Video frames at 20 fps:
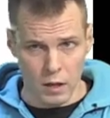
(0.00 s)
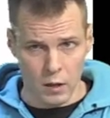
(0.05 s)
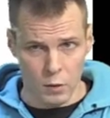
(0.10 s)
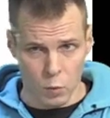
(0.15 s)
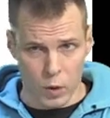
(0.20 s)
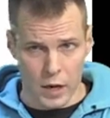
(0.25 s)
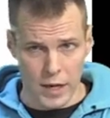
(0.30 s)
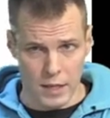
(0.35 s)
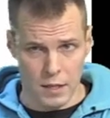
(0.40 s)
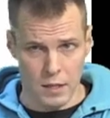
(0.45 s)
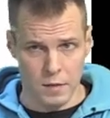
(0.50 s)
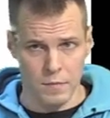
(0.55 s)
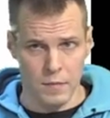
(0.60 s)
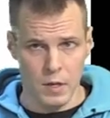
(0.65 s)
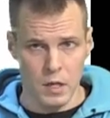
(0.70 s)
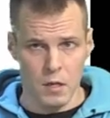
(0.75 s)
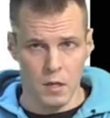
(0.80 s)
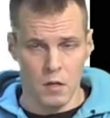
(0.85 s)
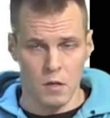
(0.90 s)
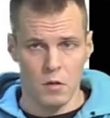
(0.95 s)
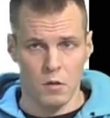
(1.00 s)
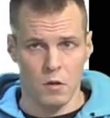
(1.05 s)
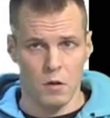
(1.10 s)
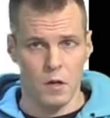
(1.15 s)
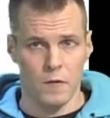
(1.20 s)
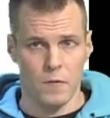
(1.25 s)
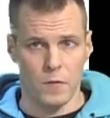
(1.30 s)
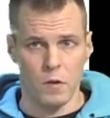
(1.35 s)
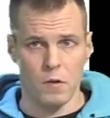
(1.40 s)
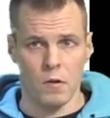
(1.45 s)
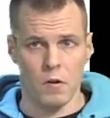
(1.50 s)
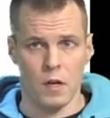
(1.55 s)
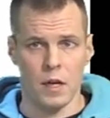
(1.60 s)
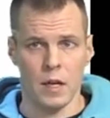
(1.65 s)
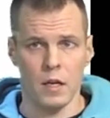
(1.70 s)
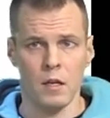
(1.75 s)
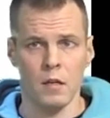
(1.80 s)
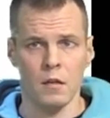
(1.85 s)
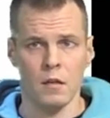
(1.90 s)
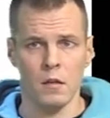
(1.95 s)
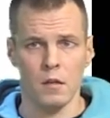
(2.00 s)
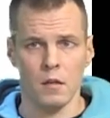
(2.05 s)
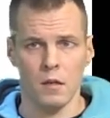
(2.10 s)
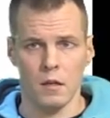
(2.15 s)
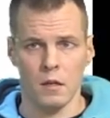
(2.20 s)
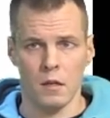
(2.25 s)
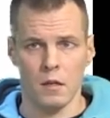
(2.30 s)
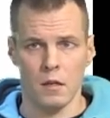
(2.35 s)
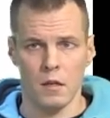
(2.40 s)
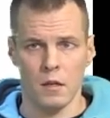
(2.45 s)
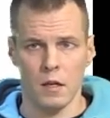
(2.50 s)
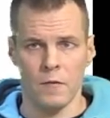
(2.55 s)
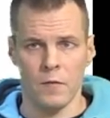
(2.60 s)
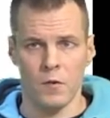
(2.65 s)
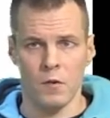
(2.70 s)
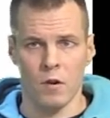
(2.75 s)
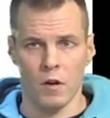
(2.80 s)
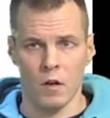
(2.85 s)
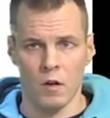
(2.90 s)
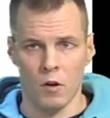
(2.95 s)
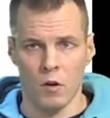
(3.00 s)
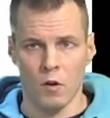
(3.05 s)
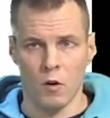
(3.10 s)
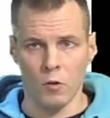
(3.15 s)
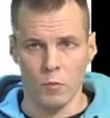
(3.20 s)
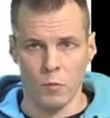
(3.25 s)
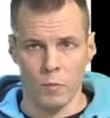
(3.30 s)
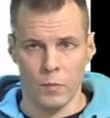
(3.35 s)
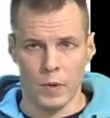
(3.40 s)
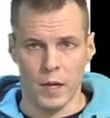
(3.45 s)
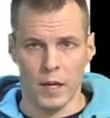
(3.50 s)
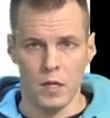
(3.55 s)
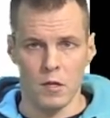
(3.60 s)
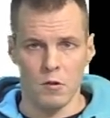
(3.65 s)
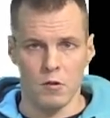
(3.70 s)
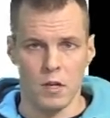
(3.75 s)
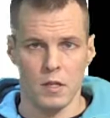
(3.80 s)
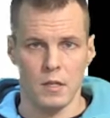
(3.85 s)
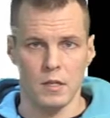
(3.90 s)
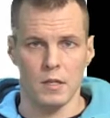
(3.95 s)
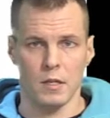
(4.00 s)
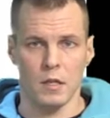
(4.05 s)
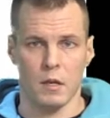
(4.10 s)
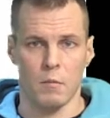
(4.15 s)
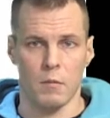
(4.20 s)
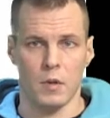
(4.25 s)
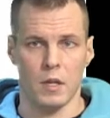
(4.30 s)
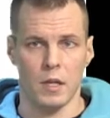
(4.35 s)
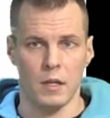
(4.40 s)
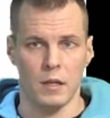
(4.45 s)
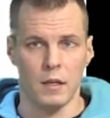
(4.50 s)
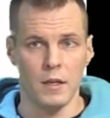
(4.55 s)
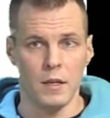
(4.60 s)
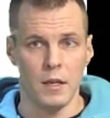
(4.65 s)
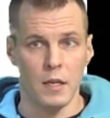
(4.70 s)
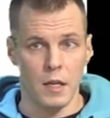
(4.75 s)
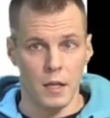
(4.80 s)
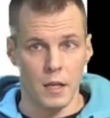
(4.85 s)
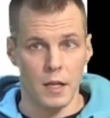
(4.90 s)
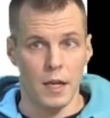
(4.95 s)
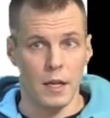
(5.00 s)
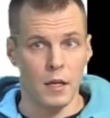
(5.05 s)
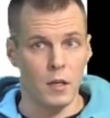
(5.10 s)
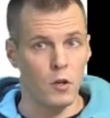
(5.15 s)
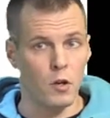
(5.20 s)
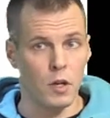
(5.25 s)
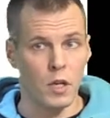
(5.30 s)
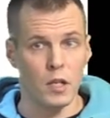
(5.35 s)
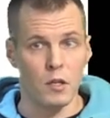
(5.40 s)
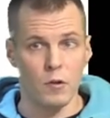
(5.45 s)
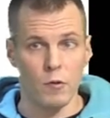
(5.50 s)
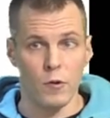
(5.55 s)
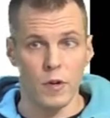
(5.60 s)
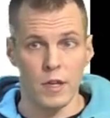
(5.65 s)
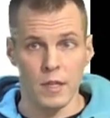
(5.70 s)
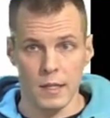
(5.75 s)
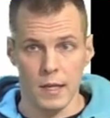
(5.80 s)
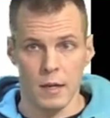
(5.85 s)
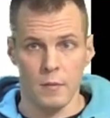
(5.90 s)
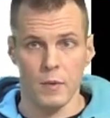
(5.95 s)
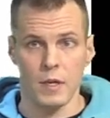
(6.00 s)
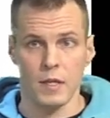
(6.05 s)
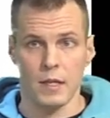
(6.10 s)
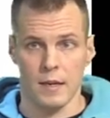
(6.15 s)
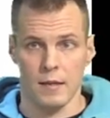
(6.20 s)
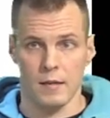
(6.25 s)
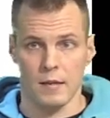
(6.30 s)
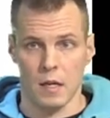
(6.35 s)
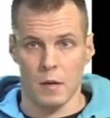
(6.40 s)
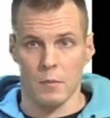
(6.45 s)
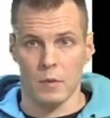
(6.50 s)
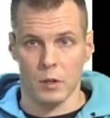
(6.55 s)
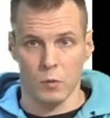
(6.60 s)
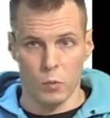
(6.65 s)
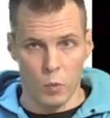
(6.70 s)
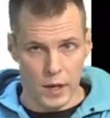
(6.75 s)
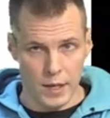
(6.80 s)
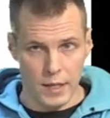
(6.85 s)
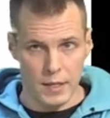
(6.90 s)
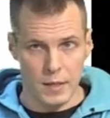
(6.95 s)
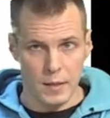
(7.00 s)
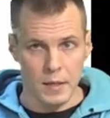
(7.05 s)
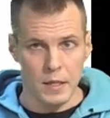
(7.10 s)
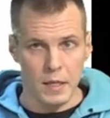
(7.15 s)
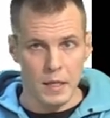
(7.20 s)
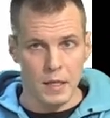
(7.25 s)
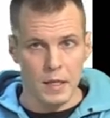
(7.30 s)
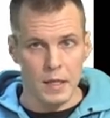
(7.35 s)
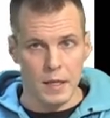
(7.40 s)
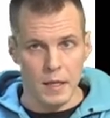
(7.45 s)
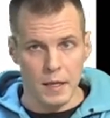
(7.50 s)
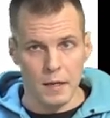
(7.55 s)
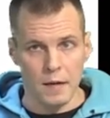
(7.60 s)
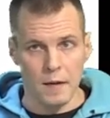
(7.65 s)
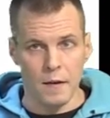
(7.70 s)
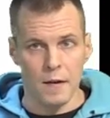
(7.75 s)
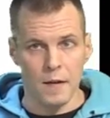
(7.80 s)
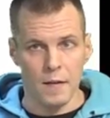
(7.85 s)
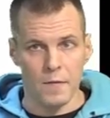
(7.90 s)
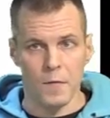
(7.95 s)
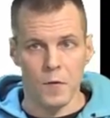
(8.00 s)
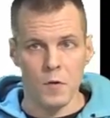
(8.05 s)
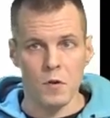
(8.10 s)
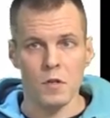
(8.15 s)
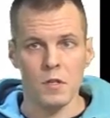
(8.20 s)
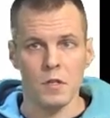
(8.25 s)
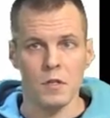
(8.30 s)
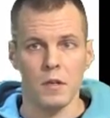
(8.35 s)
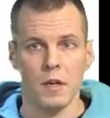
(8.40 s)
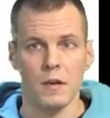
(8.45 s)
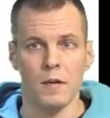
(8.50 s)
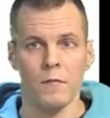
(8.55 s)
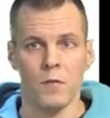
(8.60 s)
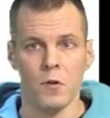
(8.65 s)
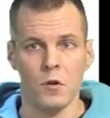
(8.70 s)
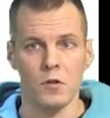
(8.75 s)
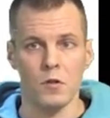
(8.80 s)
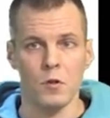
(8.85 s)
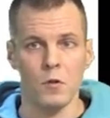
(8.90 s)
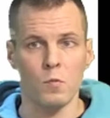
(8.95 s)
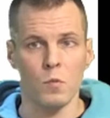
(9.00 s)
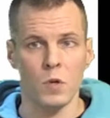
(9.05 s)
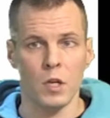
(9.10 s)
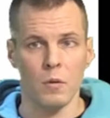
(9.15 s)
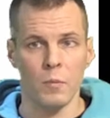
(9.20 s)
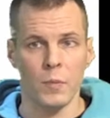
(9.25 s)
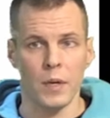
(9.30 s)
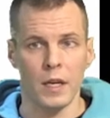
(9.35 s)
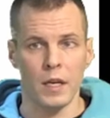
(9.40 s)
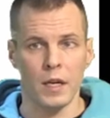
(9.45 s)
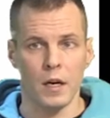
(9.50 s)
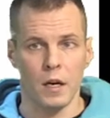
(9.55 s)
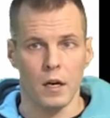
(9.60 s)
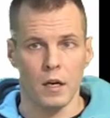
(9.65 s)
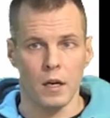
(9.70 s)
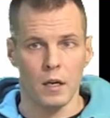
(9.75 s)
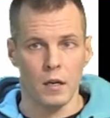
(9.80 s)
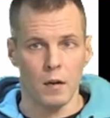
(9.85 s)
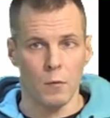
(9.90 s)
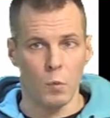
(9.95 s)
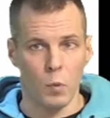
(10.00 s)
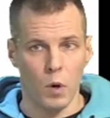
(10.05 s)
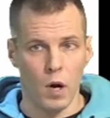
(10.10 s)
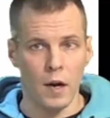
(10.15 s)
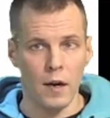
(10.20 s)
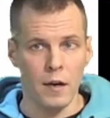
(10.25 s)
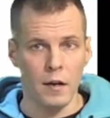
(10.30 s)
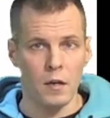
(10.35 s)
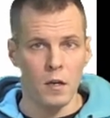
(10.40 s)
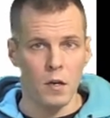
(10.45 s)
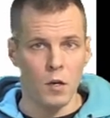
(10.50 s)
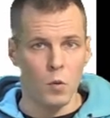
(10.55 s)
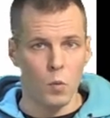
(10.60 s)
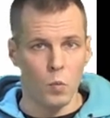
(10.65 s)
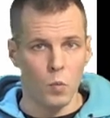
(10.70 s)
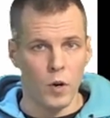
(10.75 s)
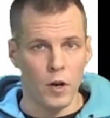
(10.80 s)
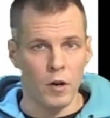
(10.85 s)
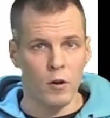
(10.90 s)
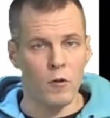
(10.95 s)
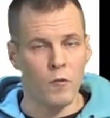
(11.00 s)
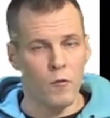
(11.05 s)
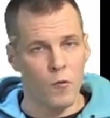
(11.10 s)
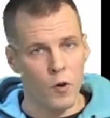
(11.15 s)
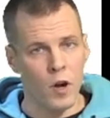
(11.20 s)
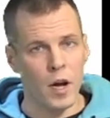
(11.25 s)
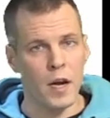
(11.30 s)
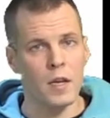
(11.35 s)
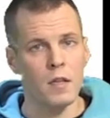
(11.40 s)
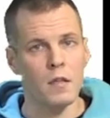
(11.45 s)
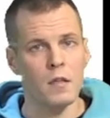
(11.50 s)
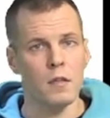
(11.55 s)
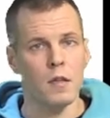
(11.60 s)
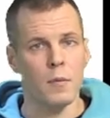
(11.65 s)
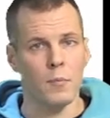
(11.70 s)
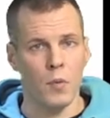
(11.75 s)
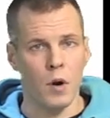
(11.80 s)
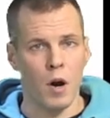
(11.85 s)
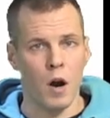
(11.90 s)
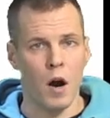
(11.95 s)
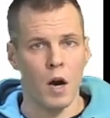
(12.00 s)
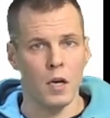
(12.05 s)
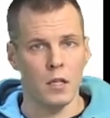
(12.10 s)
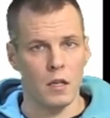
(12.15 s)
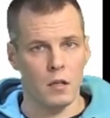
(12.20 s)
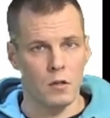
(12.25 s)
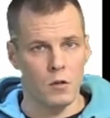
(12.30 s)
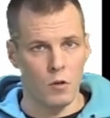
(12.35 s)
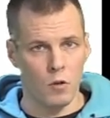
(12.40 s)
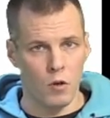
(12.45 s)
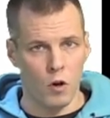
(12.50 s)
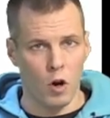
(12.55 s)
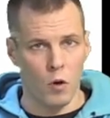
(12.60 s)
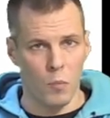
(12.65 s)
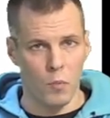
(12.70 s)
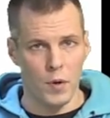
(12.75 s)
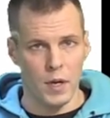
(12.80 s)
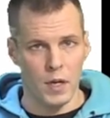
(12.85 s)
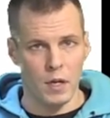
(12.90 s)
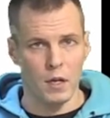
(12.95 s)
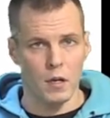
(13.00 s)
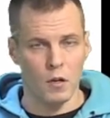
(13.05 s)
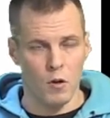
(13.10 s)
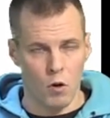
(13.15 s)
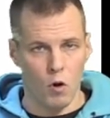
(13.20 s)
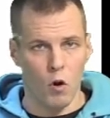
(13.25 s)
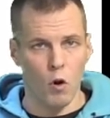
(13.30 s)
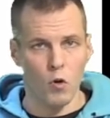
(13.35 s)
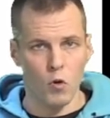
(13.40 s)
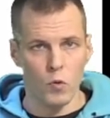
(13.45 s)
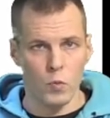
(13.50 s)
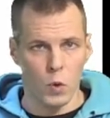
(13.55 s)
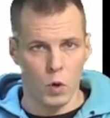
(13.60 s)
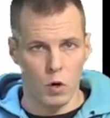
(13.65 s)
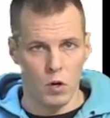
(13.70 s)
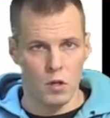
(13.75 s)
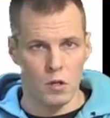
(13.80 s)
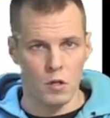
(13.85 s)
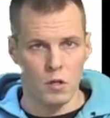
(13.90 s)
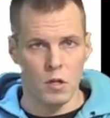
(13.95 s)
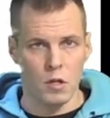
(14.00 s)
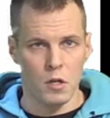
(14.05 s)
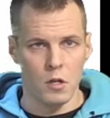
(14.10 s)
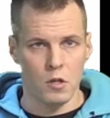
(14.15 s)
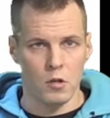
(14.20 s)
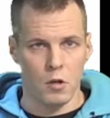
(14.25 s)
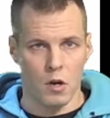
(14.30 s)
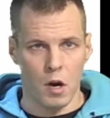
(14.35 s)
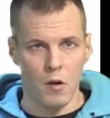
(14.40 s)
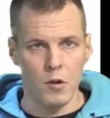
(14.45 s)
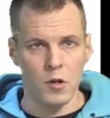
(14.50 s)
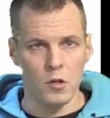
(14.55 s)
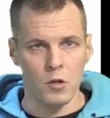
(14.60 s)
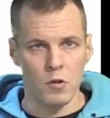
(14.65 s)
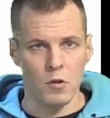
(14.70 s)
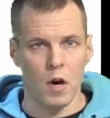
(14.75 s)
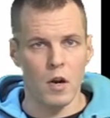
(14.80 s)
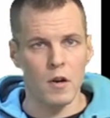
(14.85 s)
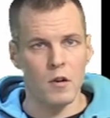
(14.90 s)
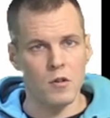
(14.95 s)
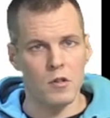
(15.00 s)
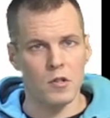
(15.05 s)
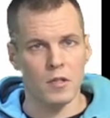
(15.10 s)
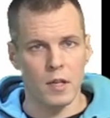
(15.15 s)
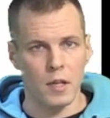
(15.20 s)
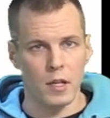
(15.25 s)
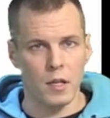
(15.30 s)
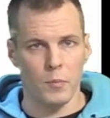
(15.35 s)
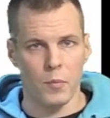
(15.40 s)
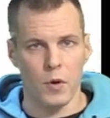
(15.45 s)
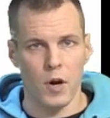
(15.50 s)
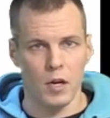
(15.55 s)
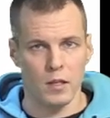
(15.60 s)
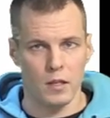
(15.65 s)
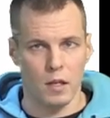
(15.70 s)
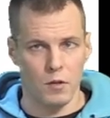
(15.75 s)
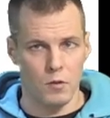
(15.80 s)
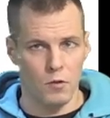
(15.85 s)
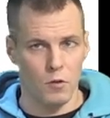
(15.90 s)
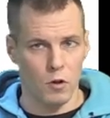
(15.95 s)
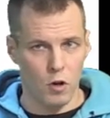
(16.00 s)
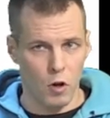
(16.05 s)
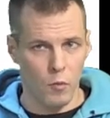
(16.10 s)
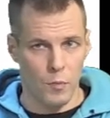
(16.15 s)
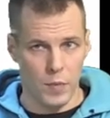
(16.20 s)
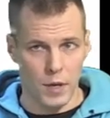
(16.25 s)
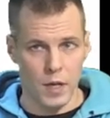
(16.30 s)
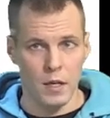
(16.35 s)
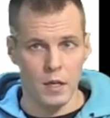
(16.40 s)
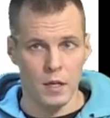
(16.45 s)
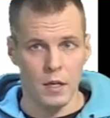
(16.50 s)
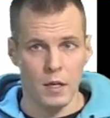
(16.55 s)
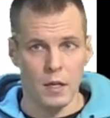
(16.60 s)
twice. So if you are caught plagiarizing something, then you need to resubmit the assignment twice. The first version will be one where you write the part that you copied in your own words. So how did you understand the part that you copied?